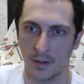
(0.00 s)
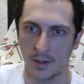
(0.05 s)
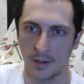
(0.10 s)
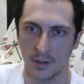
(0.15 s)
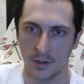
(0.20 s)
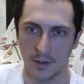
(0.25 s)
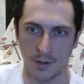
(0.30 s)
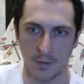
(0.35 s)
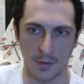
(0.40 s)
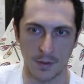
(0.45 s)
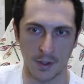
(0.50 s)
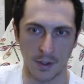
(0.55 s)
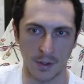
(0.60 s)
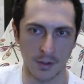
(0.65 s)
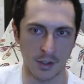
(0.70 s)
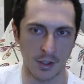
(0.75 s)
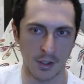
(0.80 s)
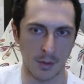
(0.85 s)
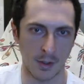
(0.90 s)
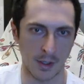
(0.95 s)
So for
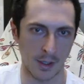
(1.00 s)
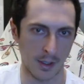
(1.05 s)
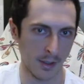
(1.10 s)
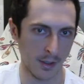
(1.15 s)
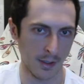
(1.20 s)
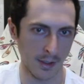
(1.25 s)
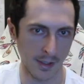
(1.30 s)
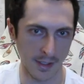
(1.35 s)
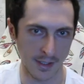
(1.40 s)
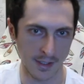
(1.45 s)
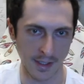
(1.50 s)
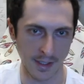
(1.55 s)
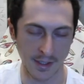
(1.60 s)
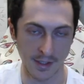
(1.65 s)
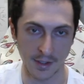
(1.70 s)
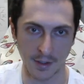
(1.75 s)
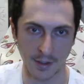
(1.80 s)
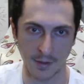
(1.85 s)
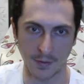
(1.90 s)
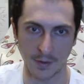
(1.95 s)
those who are listening
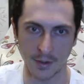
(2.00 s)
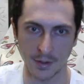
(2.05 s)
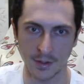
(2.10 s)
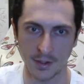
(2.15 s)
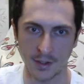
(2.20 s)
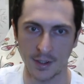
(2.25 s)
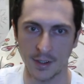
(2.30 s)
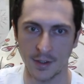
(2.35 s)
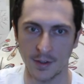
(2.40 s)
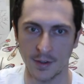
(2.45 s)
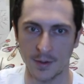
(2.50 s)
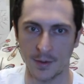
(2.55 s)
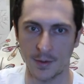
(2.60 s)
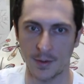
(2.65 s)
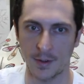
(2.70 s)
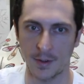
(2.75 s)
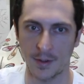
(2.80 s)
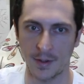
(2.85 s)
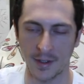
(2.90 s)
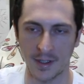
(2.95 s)
to their first
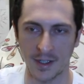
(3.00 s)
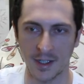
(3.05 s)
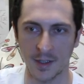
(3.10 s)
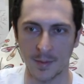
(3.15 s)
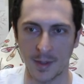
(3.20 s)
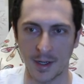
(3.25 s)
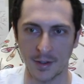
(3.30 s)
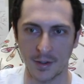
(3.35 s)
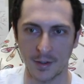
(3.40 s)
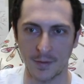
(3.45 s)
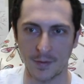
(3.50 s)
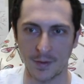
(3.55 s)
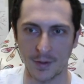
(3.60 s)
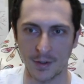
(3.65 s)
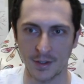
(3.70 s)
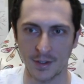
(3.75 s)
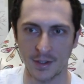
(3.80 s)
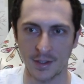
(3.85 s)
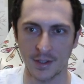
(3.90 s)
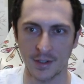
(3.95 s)
or thinking about their
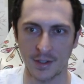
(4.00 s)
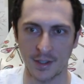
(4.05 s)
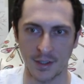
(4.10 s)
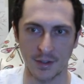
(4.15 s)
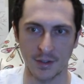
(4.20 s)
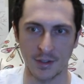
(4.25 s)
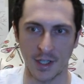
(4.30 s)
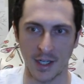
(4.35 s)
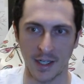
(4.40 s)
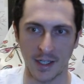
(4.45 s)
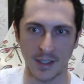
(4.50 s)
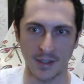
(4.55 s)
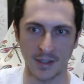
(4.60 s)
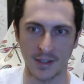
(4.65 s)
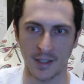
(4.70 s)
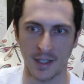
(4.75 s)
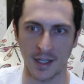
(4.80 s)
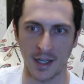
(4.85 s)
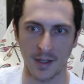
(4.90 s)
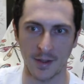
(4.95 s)
first
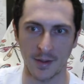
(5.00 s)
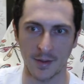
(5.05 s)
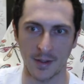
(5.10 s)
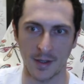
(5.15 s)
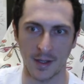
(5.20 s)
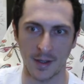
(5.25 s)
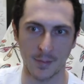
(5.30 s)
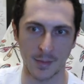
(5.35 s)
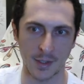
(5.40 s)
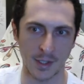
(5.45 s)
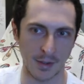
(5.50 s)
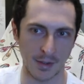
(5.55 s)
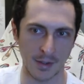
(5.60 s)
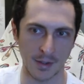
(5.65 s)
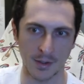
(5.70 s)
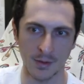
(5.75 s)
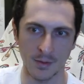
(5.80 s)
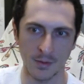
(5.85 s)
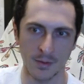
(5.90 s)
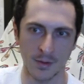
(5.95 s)
Synergetics
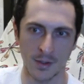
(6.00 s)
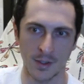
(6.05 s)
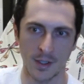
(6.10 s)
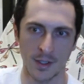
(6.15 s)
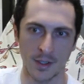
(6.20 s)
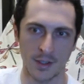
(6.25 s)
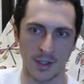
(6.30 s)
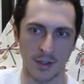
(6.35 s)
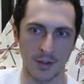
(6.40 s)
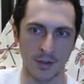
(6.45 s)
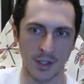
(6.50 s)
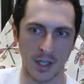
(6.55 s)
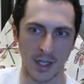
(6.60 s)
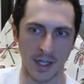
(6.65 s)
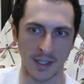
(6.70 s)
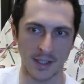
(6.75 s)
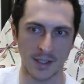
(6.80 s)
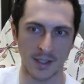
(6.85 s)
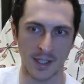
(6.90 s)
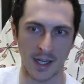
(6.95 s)
material,
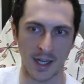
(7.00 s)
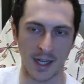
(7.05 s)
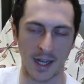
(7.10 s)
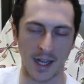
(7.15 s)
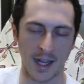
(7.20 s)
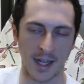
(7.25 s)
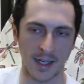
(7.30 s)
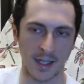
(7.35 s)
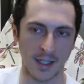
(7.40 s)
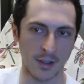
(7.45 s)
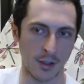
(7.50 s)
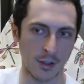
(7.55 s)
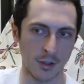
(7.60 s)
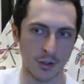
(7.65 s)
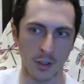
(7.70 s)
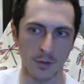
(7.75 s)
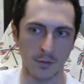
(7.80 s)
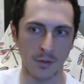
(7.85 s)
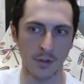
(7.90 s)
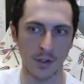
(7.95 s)
Synergetics at a large
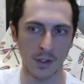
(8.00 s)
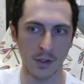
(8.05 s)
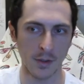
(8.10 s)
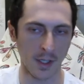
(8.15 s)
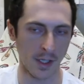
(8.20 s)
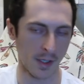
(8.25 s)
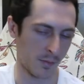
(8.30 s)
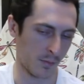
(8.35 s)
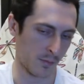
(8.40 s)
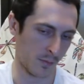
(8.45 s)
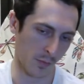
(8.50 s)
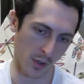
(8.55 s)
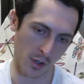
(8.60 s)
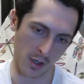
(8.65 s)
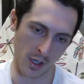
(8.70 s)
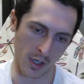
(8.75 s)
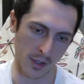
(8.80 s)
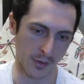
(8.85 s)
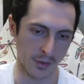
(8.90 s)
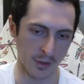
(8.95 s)
overview, and
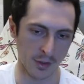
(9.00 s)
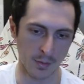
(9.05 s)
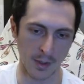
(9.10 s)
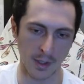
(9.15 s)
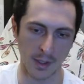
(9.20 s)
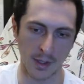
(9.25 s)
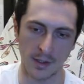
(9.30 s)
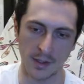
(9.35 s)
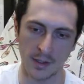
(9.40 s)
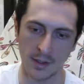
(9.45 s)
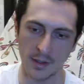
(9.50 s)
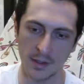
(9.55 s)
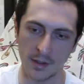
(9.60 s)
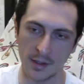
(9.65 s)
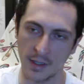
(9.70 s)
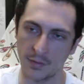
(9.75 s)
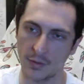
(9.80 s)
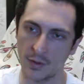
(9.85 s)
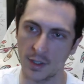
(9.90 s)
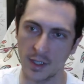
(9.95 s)
others with
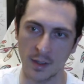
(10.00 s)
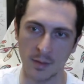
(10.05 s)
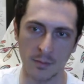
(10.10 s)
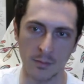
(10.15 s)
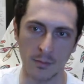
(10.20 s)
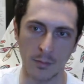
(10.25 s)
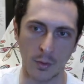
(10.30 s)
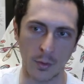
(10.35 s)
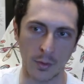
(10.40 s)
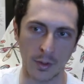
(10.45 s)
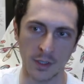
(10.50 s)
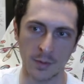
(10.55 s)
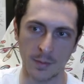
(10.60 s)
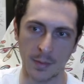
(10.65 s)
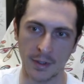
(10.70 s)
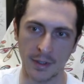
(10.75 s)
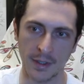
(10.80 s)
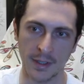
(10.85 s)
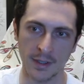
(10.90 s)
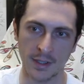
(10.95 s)
different and more
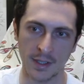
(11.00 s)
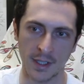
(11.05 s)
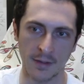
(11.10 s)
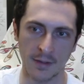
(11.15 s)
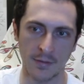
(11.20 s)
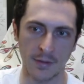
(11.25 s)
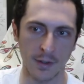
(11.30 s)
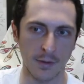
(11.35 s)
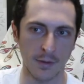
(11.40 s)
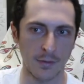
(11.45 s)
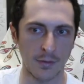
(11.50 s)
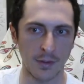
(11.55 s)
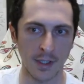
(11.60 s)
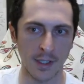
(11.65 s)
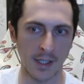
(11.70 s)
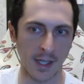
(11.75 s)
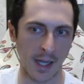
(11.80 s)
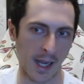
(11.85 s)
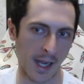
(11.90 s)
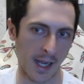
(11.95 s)
experience can feel free
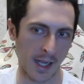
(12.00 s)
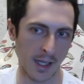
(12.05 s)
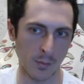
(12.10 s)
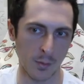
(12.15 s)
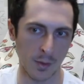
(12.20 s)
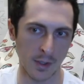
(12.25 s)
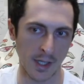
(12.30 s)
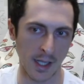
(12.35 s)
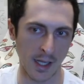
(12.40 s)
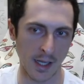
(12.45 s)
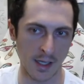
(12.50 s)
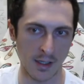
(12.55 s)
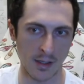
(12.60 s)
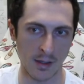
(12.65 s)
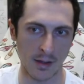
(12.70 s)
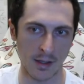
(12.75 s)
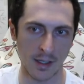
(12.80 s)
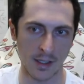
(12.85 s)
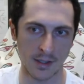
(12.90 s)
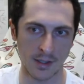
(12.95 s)
to add what they
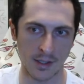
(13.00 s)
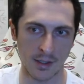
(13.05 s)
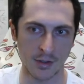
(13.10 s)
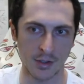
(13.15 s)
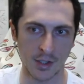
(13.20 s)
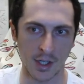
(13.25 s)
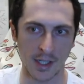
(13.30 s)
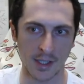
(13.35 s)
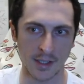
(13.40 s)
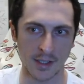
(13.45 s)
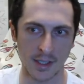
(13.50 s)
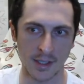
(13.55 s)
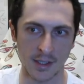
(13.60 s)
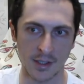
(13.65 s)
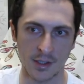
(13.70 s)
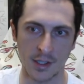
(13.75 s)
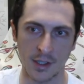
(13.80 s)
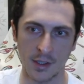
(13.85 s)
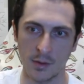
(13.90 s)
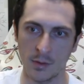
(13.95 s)
think Synergetics is
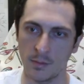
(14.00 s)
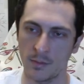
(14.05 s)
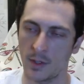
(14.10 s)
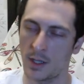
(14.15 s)
too.